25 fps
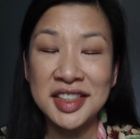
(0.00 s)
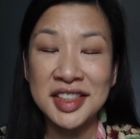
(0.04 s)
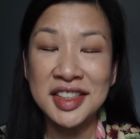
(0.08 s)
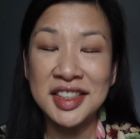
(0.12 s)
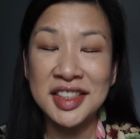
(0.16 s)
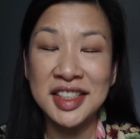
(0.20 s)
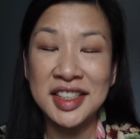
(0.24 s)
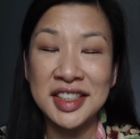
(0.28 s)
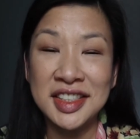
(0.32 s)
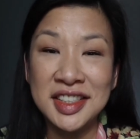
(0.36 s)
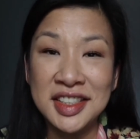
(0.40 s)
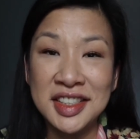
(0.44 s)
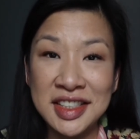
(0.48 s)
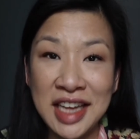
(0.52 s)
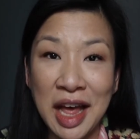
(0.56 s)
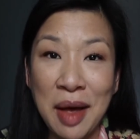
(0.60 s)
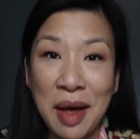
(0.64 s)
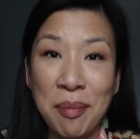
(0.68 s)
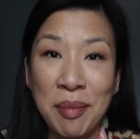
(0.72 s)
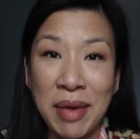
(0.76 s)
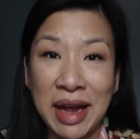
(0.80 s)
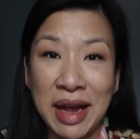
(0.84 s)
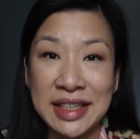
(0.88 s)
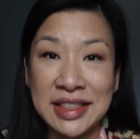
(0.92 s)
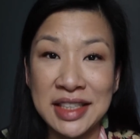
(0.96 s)
to set
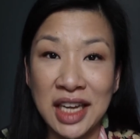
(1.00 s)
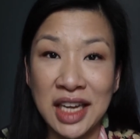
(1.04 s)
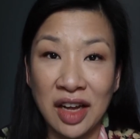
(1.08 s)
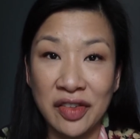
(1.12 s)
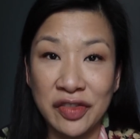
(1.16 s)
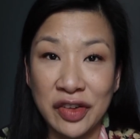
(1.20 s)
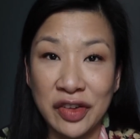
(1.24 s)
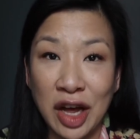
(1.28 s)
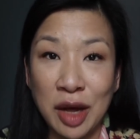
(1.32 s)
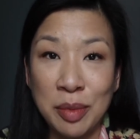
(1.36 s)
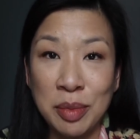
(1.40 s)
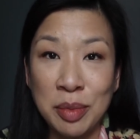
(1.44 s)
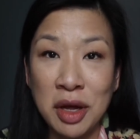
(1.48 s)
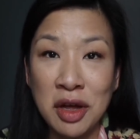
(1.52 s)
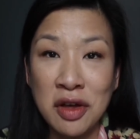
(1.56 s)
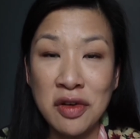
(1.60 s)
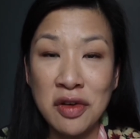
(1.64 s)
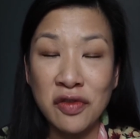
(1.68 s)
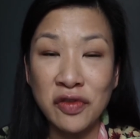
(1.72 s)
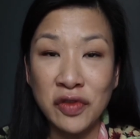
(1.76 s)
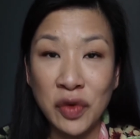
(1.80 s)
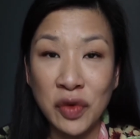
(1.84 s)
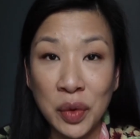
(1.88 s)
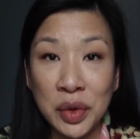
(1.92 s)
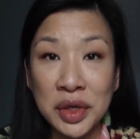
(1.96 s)
myself up
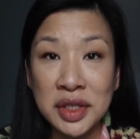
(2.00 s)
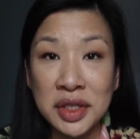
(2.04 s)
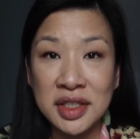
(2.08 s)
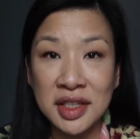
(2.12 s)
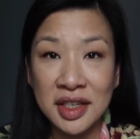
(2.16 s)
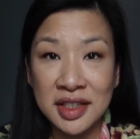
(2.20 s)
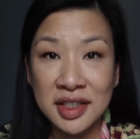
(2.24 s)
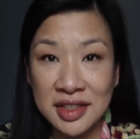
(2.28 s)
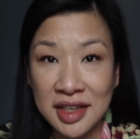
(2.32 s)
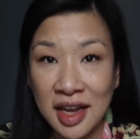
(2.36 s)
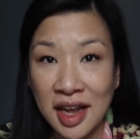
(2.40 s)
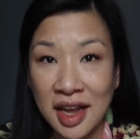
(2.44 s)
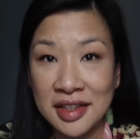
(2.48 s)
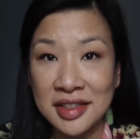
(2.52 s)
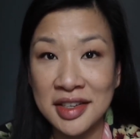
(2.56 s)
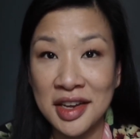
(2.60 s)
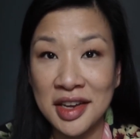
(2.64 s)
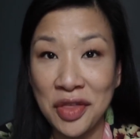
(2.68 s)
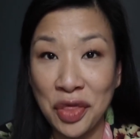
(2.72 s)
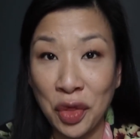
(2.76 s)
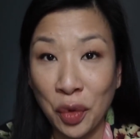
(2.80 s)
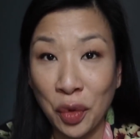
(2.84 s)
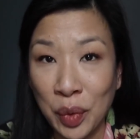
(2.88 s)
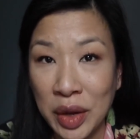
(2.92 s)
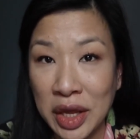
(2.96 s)
for success
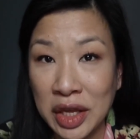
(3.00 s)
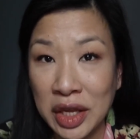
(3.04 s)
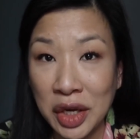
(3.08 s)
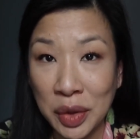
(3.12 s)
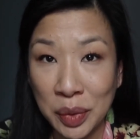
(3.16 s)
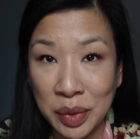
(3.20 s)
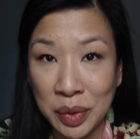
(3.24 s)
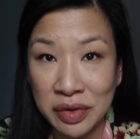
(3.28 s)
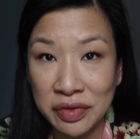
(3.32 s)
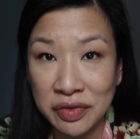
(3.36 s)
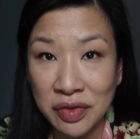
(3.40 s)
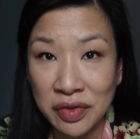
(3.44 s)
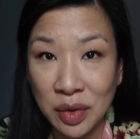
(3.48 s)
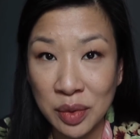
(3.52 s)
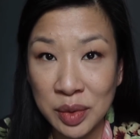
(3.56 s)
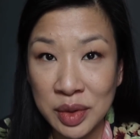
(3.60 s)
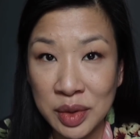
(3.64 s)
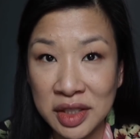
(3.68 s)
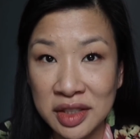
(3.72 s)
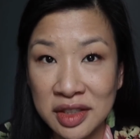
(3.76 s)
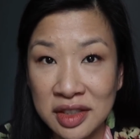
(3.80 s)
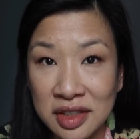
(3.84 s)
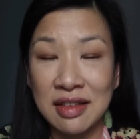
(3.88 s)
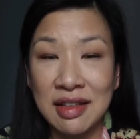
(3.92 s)
in the week going forward.